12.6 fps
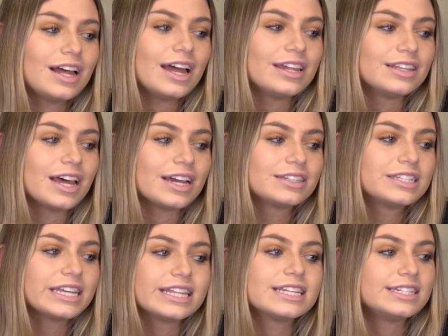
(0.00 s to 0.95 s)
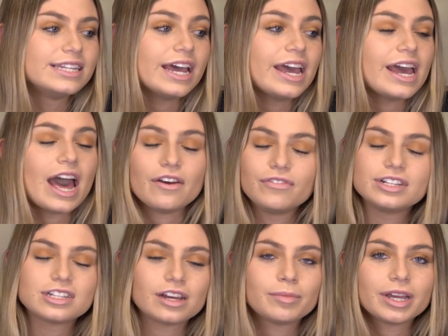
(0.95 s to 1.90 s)
And like to this day,
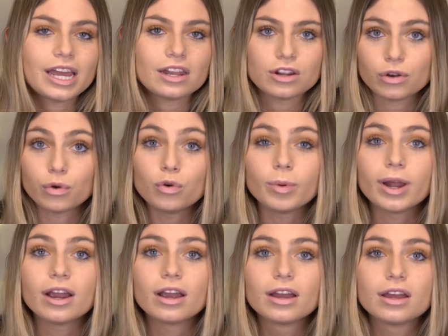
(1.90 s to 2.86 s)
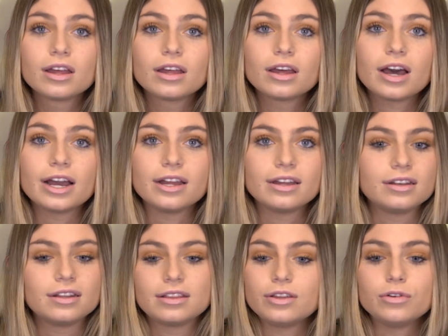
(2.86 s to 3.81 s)
every time I get in an Uber
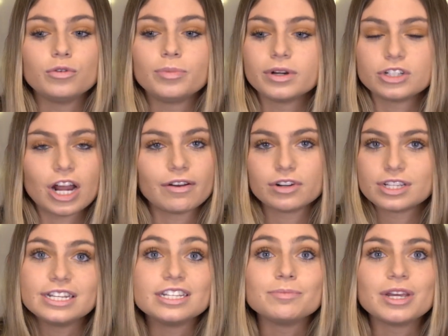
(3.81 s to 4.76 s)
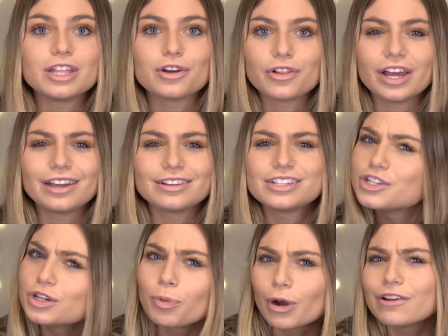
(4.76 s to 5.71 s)
and the Uber driver sees me, they're like, "Did
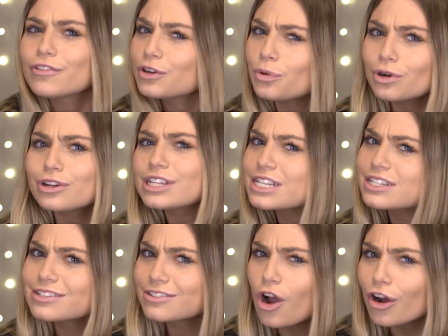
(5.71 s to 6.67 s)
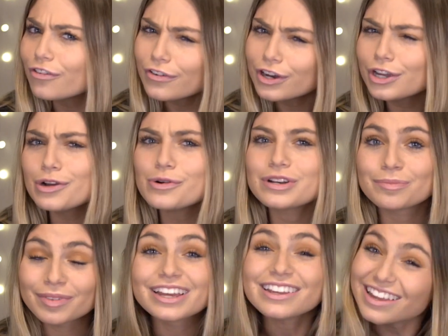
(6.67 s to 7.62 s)
your boyfriend order this car for you?" And
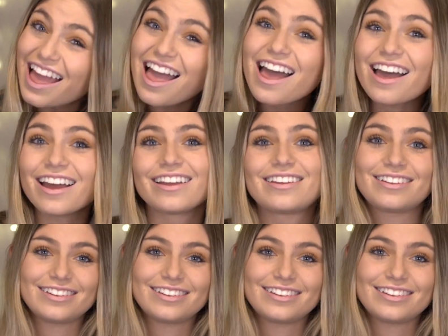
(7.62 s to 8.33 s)
I'm like, "Yeah."